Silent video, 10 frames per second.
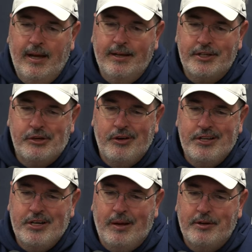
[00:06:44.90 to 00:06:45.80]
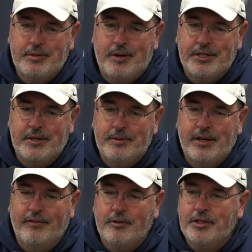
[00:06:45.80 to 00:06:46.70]
does a great job expressing
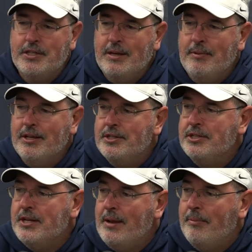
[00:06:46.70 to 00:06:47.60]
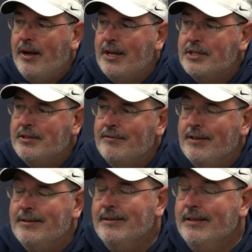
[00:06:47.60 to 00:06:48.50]
himself to his teammates and staying positive.
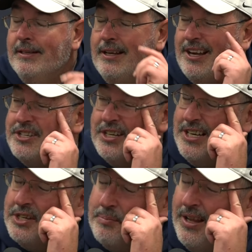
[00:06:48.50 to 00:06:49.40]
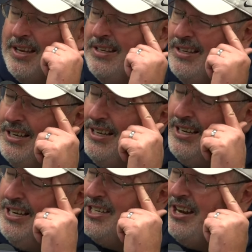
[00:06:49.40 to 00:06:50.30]
And like I said,
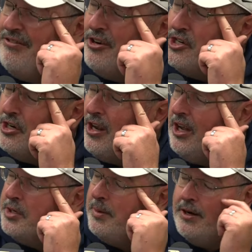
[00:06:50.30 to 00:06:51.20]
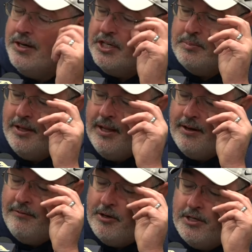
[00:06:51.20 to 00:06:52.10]
isn't a first-year college player and doesn't play like
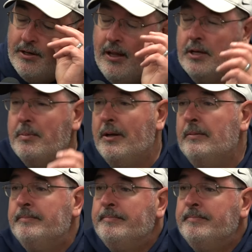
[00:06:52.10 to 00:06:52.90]
a first-year college player.